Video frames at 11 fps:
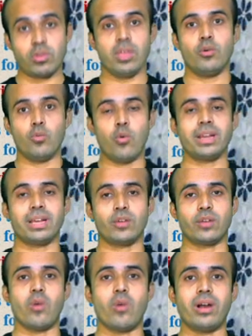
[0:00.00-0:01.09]
worker
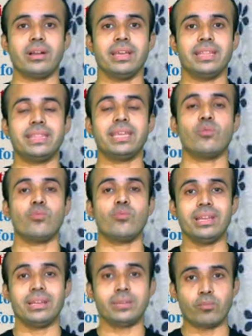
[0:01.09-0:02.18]
who are they
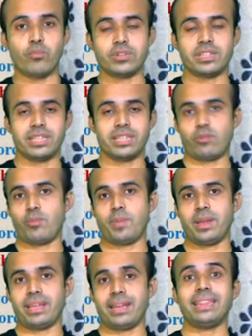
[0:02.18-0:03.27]
will put their
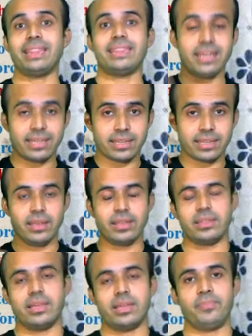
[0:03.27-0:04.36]
opinion, and then
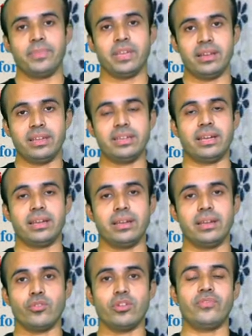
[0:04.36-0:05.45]
the leader
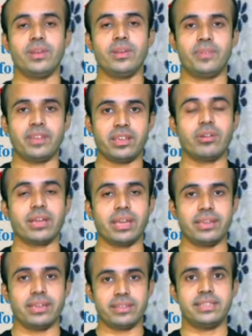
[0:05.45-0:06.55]
will feel free, okay,
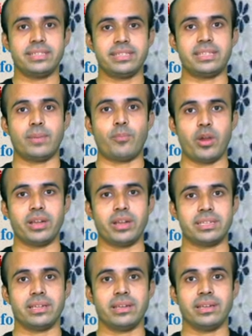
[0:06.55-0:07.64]
this is the
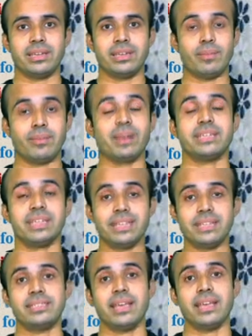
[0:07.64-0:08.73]
point. But it
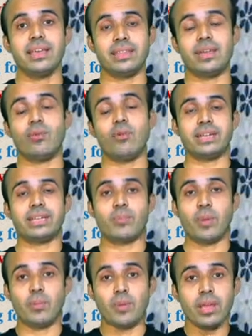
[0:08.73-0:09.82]
is the one type
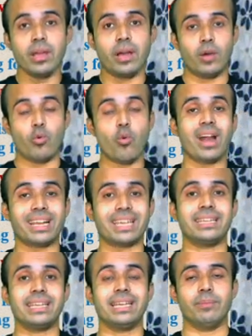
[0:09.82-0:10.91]
of work
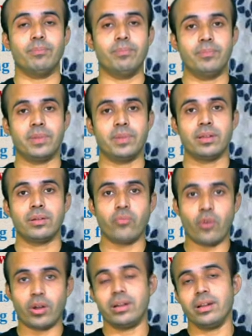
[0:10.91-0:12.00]
relief
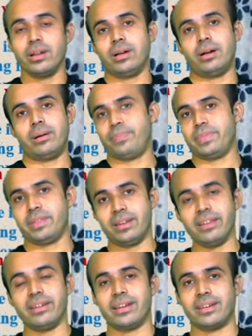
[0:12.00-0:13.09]
for leader,